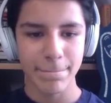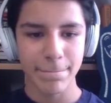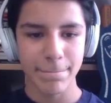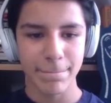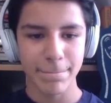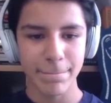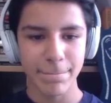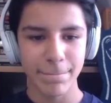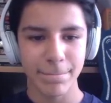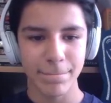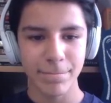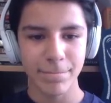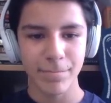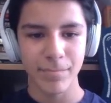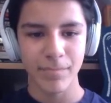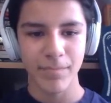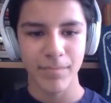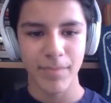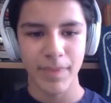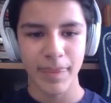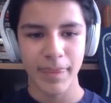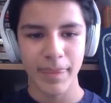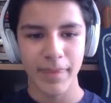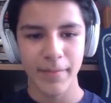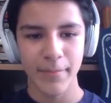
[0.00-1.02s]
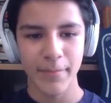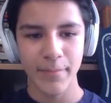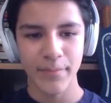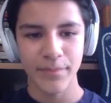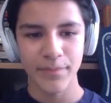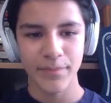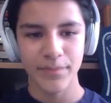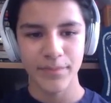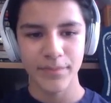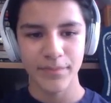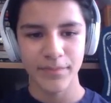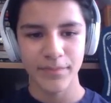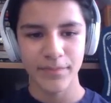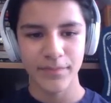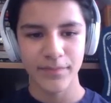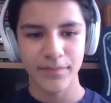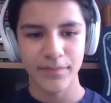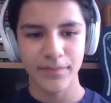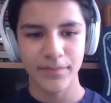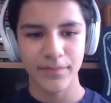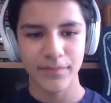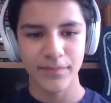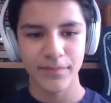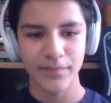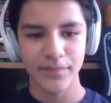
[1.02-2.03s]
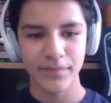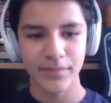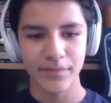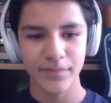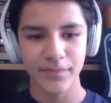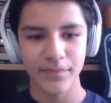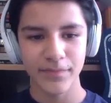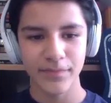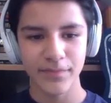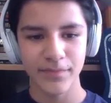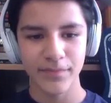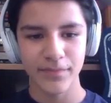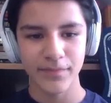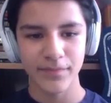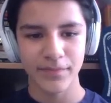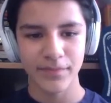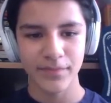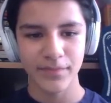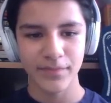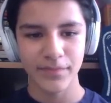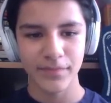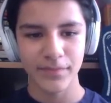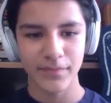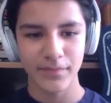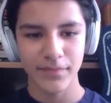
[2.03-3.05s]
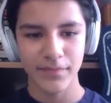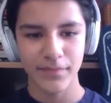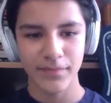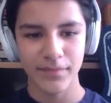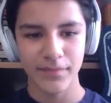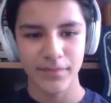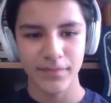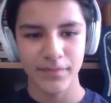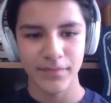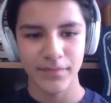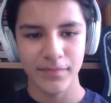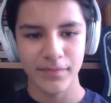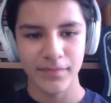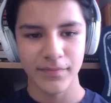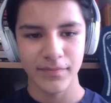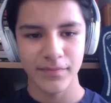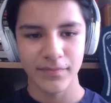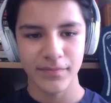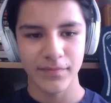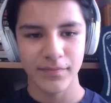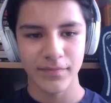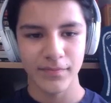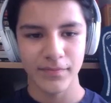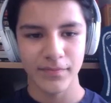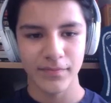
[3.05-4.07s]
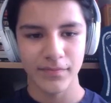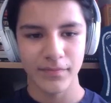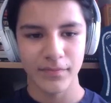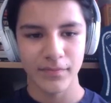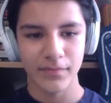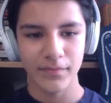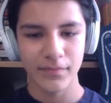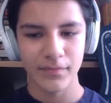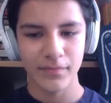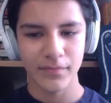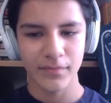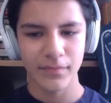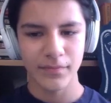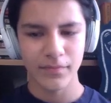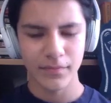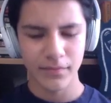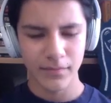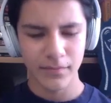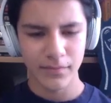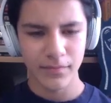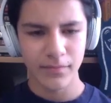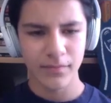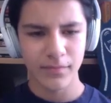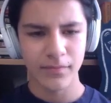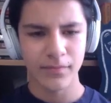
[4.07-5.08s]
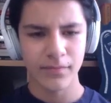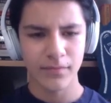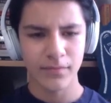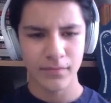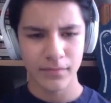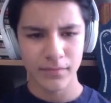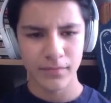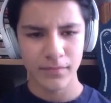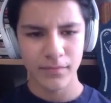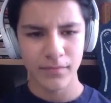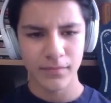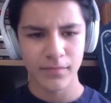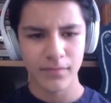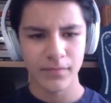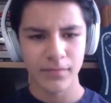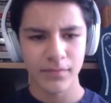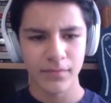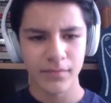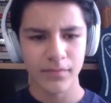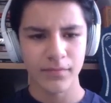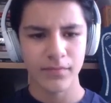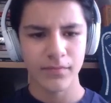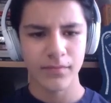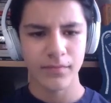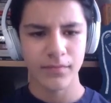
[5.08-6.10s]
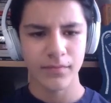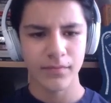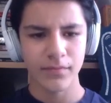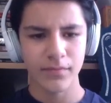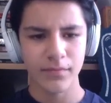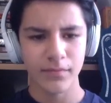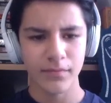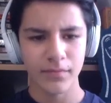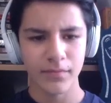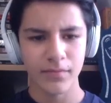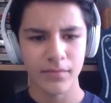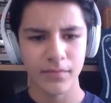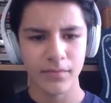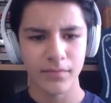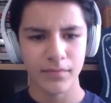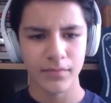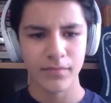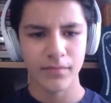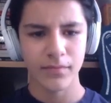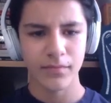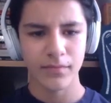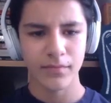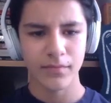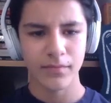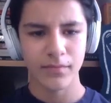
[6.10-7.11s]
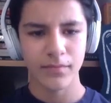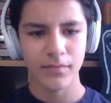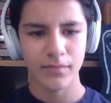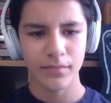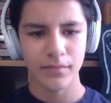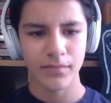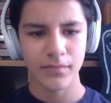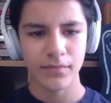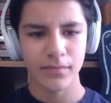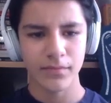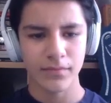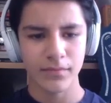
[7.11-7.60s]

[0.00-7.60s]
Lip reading: (silent)